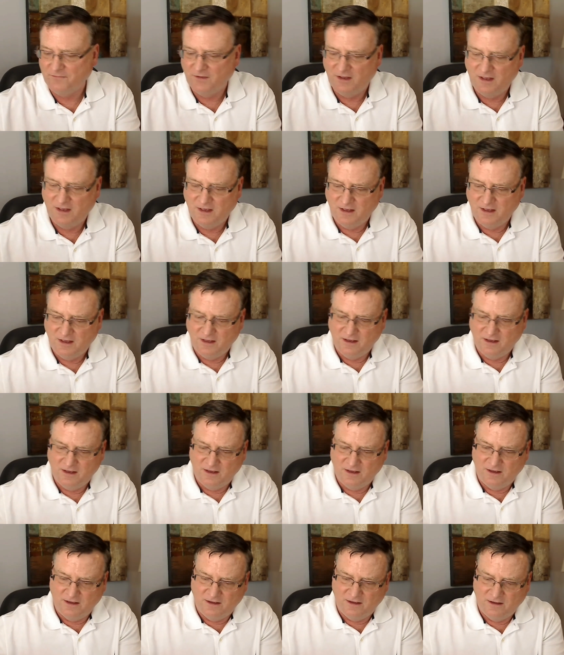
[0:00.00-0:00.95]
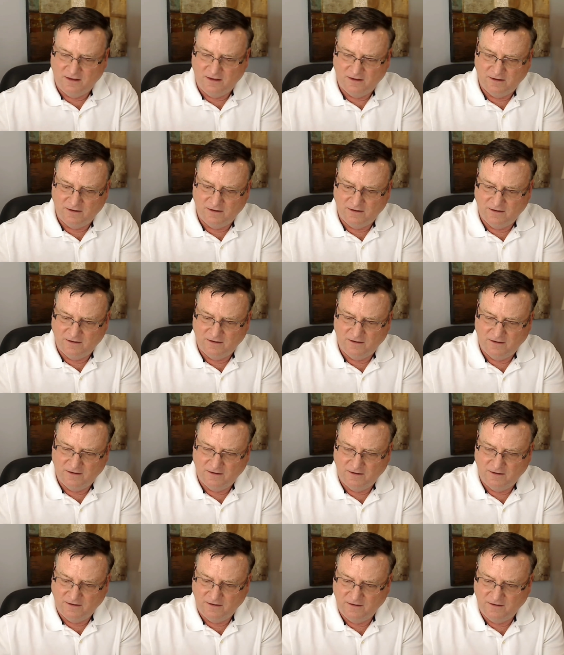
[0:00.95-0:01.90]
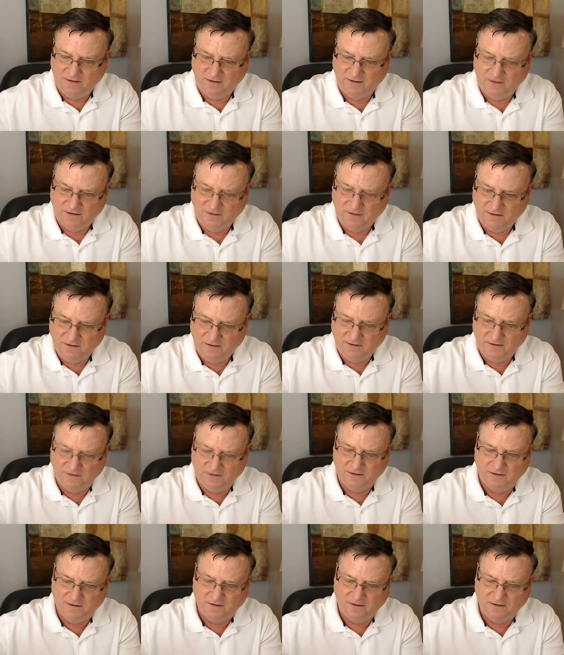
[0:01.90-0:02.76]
(silence)